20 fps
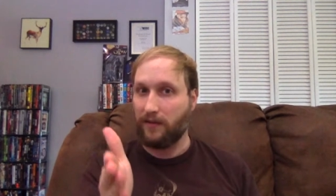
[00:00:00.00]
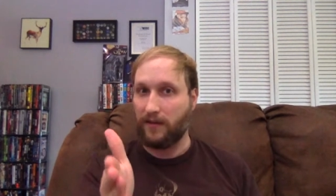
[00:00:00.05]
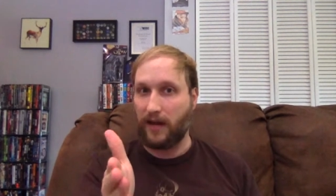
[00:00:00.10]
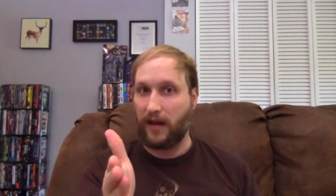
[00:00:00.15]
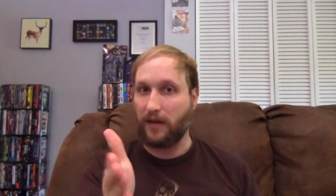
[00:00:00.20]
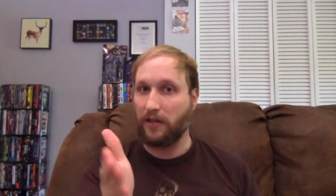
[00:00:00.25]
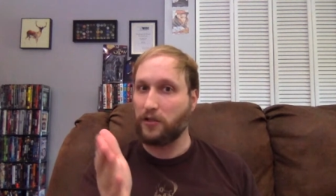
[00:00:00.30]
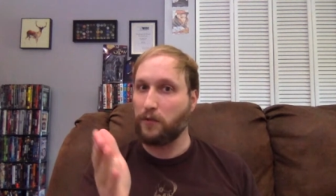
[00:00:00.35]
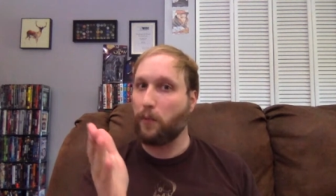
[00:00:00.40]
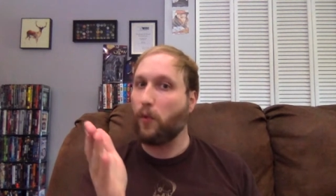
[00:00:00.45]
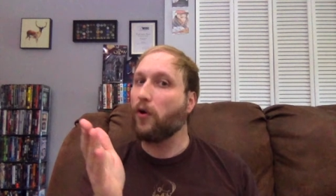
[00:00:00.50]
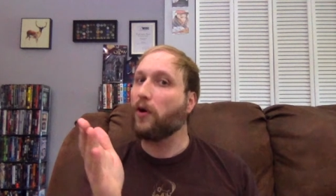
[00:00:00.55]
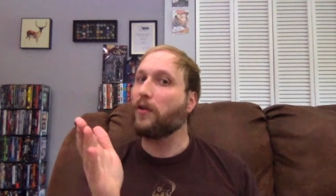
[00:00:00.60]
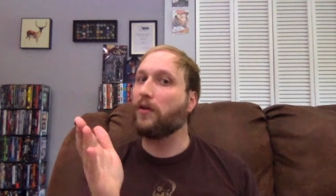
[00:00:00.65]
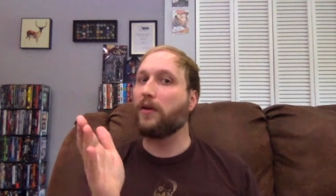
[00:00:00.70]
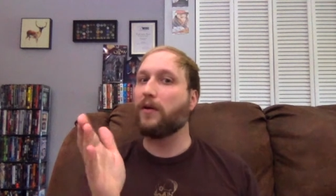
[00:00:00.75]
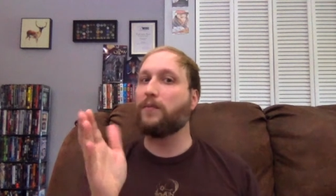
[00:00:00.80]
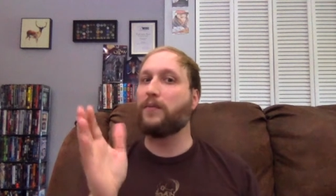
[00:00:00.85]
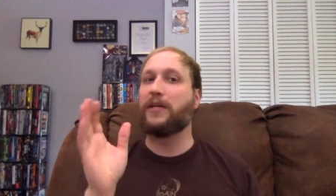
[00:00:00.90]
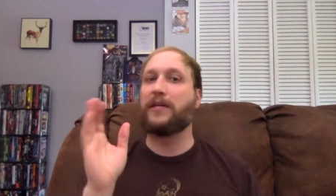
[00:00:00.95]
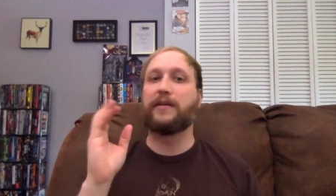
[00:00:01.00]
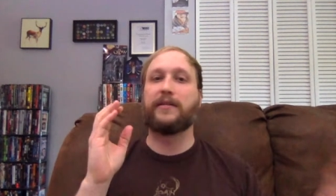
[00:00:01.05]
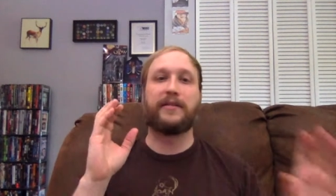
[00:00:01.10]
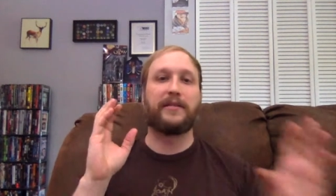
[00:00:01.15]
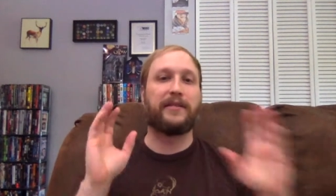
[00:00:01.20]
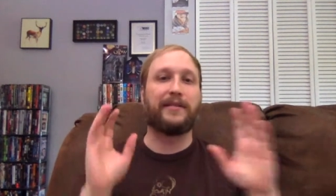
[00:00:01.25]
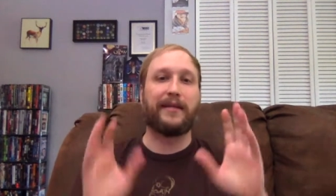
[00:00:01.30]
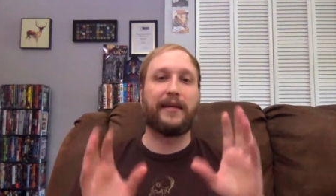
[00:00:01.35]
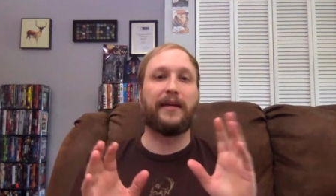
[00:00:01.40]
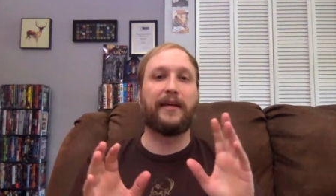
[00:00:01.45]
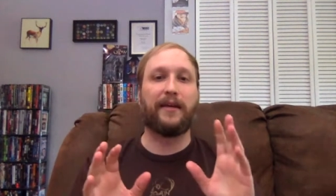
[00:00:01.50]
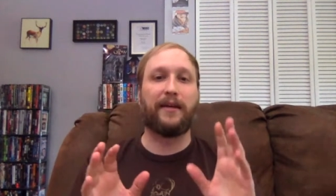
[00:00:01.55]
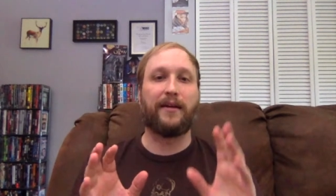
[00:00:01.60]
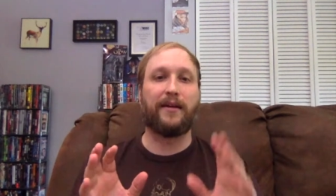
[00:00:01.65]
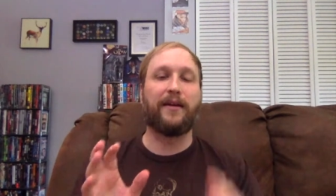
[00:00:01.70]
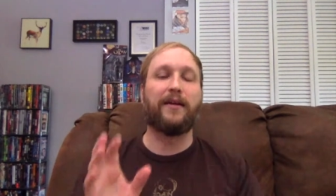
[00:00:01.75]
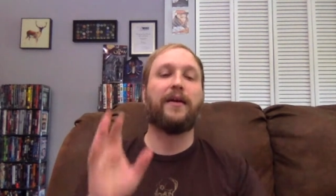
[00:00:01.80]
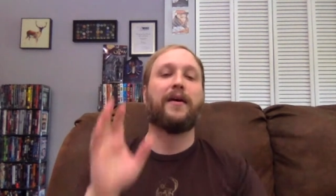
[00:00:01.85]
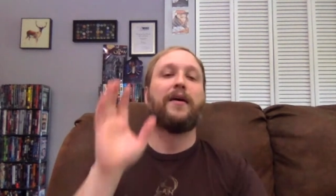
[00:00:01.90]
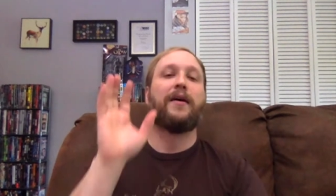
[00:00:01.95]
not a spoiler because it's
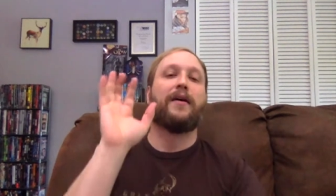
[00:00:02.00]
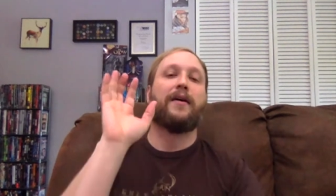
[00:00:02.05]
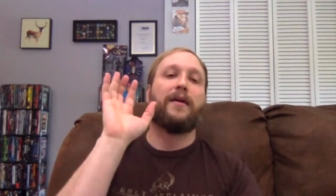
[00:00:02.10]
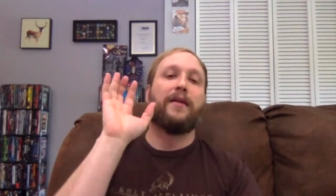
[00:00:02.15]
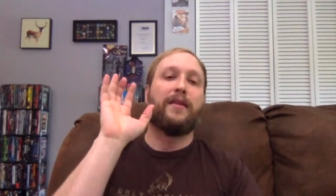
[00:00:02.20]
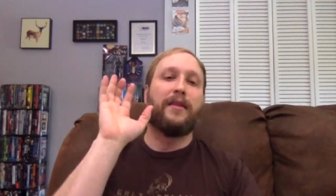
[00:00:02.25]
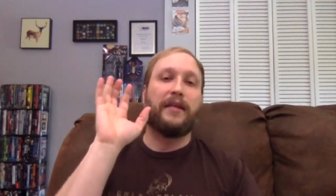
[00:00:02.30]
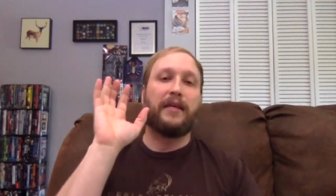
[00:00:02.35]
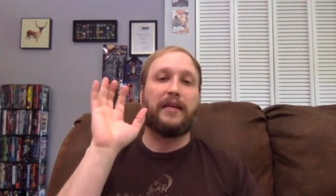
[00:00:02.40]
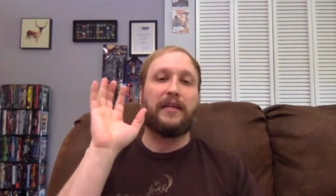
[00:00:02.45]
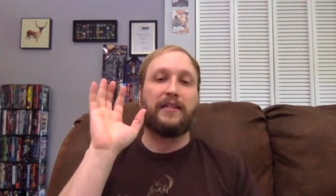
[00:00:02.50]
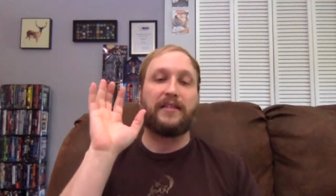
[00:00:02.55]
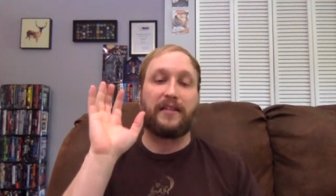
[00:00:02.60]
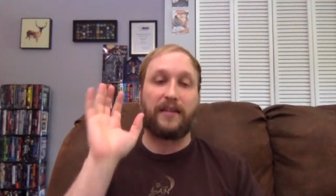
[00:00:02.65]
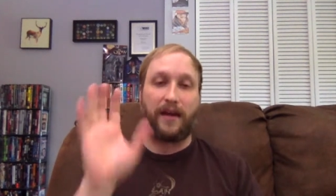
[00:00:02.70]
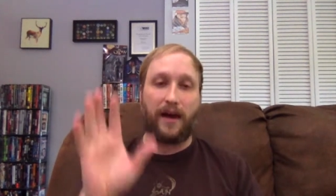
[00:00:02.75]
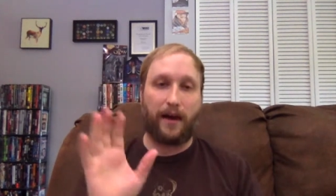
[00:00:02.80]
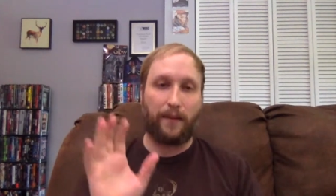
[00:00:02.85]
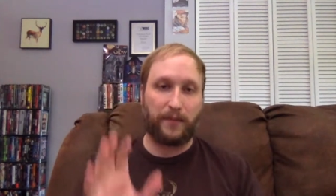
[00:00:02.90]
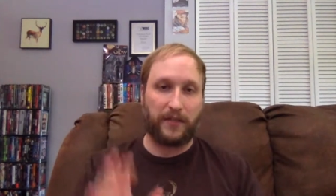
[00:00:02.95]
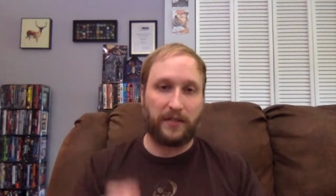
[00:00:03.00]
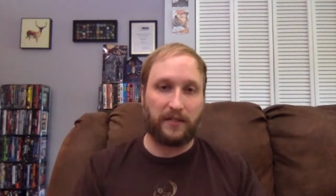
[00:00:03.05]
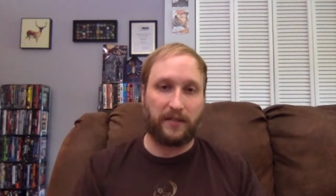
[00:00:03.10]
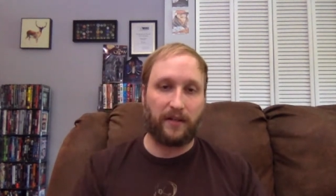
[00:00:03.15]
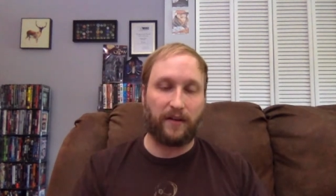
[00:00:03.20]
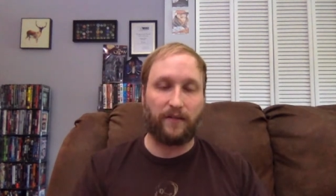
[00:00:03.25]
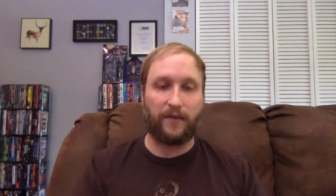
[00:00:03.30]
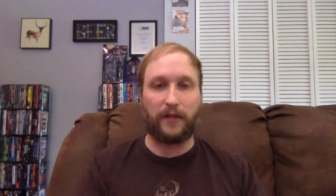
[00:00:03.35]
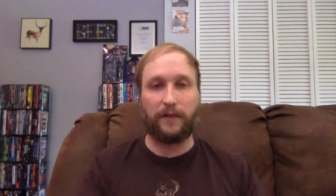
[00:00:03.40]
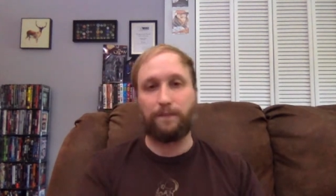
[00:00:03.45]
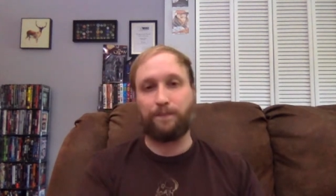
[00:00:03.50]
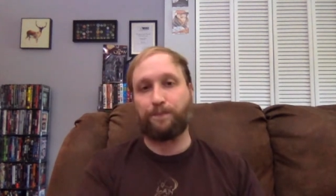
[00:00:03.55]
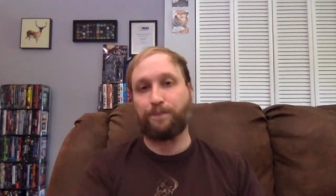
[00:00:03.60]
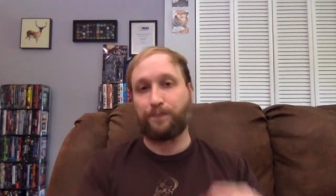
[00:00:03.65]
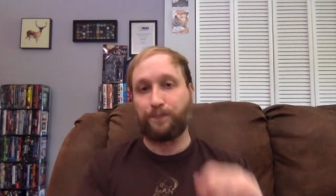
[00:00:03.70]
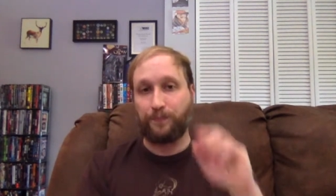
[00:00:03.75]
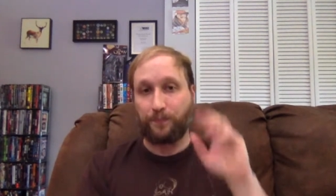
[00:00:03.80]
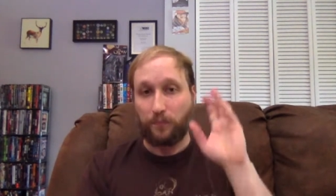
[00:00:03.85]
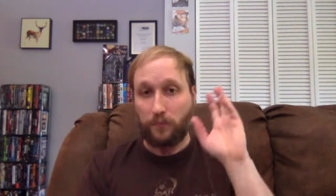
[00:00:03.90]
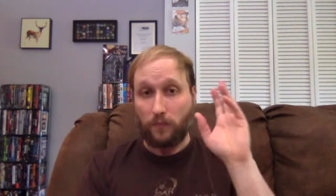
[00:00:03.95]
in the synopsis of it
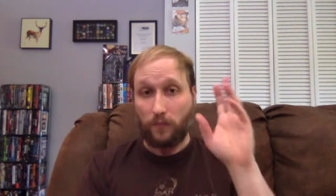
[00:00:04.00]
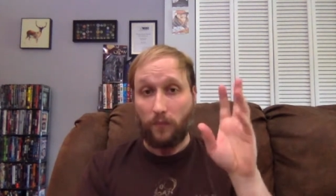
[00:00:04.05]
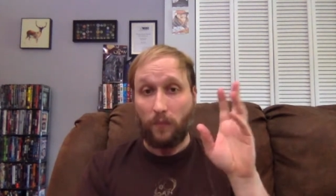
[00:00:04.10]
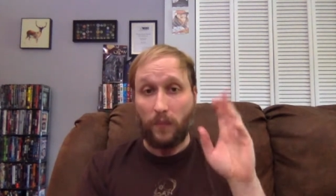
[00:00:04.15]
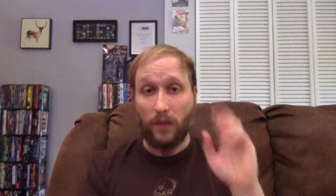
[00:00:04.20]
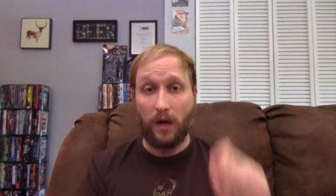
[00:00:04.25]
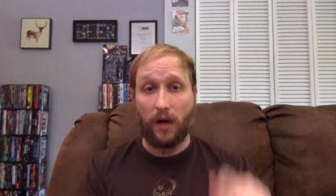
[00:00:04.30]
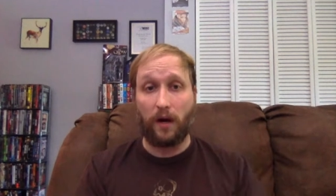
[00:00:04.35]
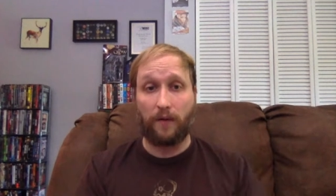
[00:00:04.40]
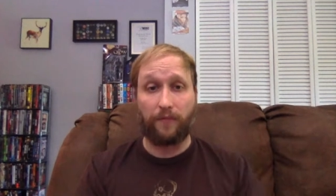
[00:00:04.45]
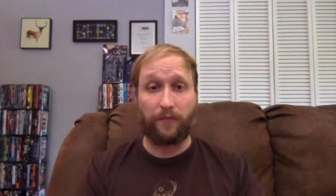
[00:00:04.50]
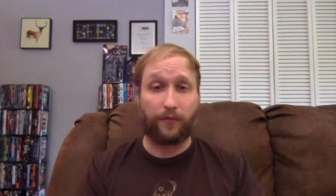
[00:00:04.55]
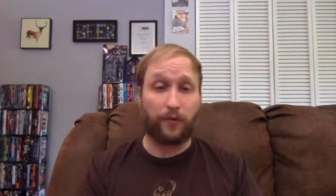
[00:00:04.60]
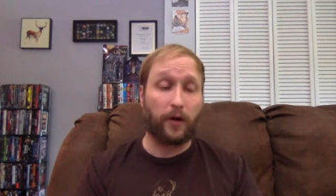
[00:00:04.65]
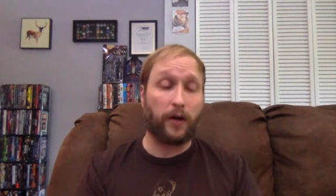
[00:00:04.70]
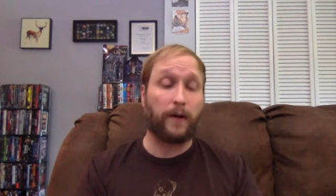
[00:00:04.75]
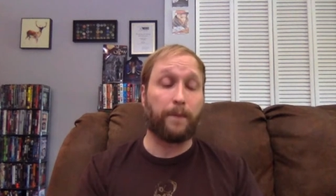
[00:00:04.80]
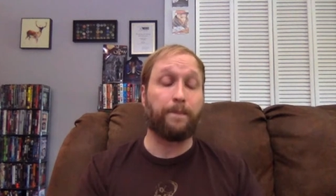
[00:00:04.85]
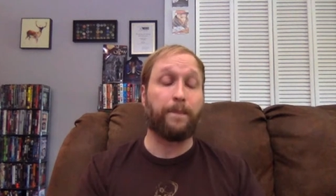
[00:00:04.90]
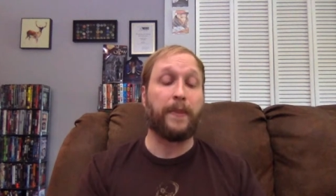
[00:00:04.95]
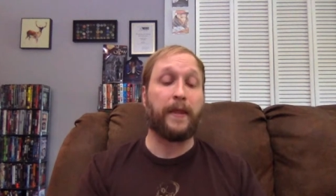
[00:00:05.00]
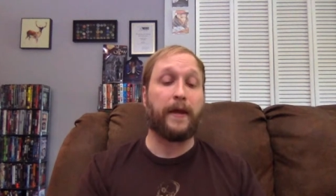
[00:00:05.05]
up front.